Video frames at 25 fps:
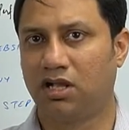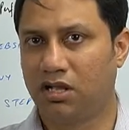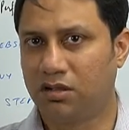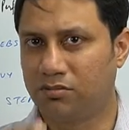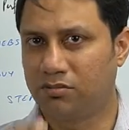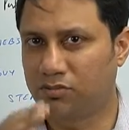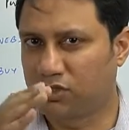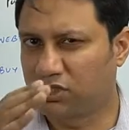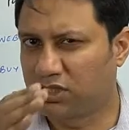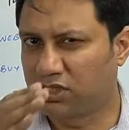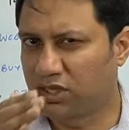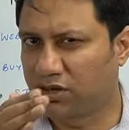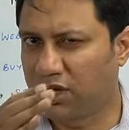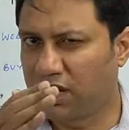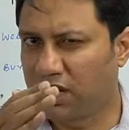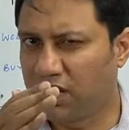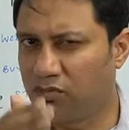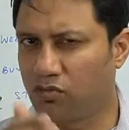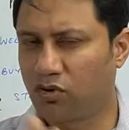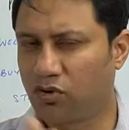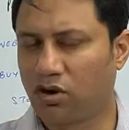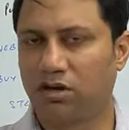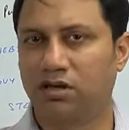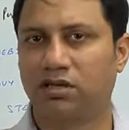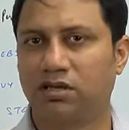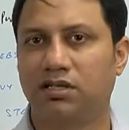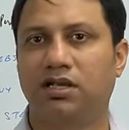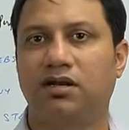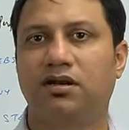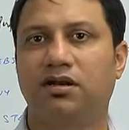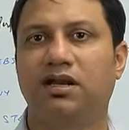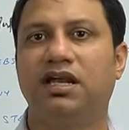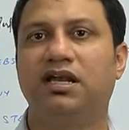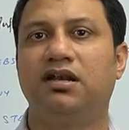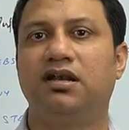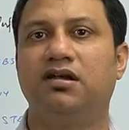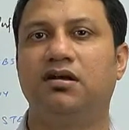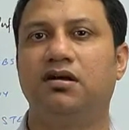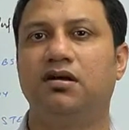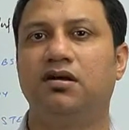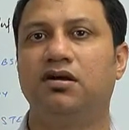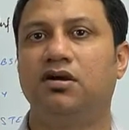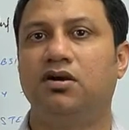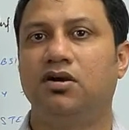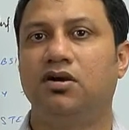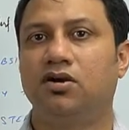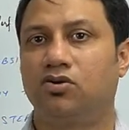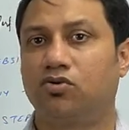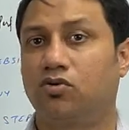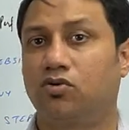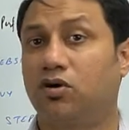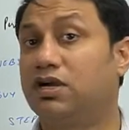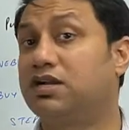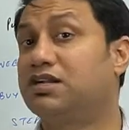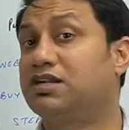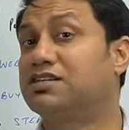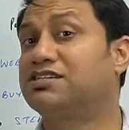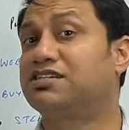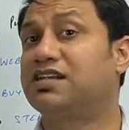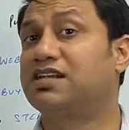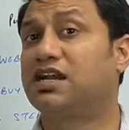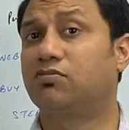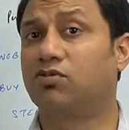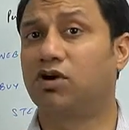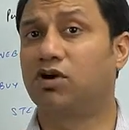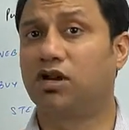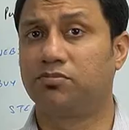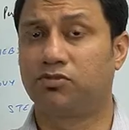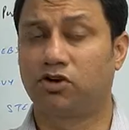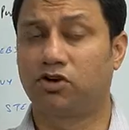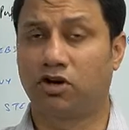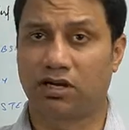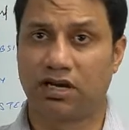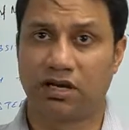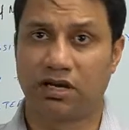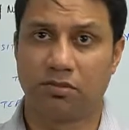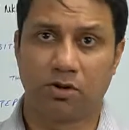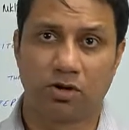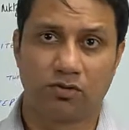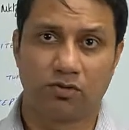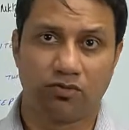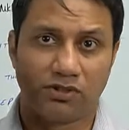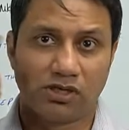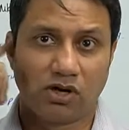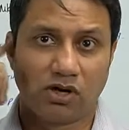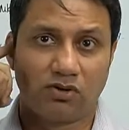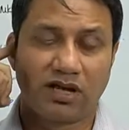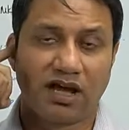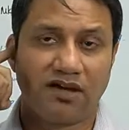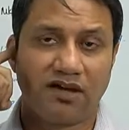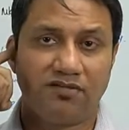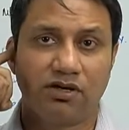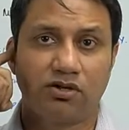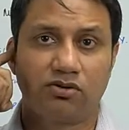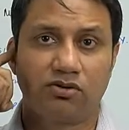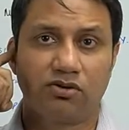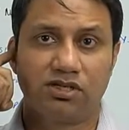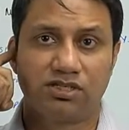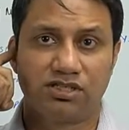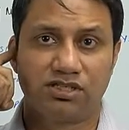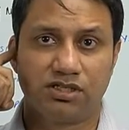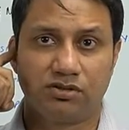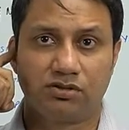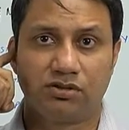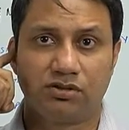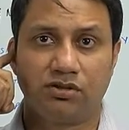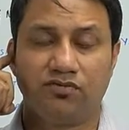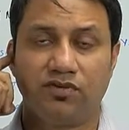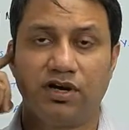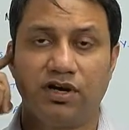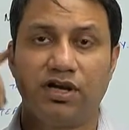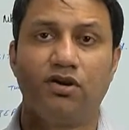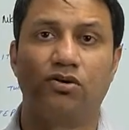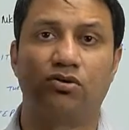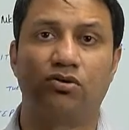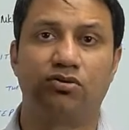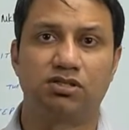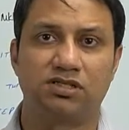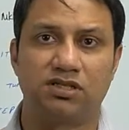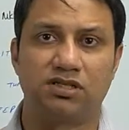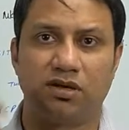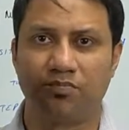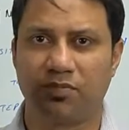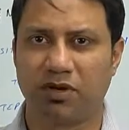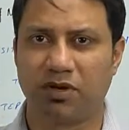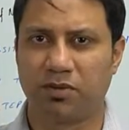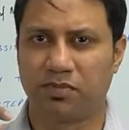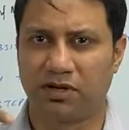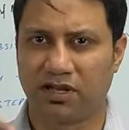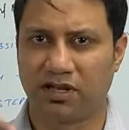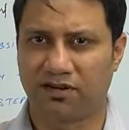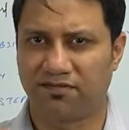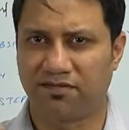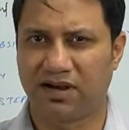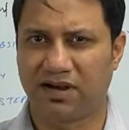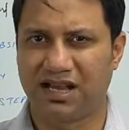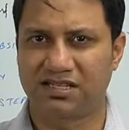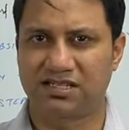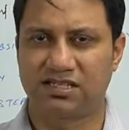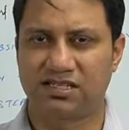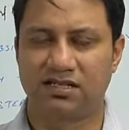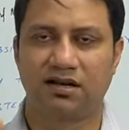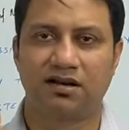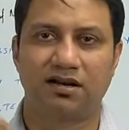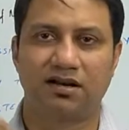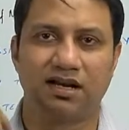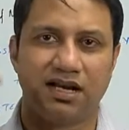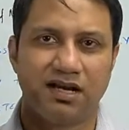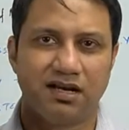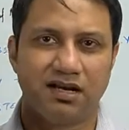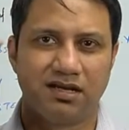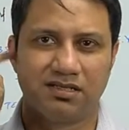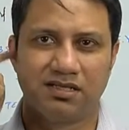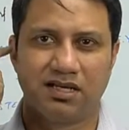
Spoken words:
because I really want the reader to understand what I'm talking about without having to listen to the video, because some people are faster readers.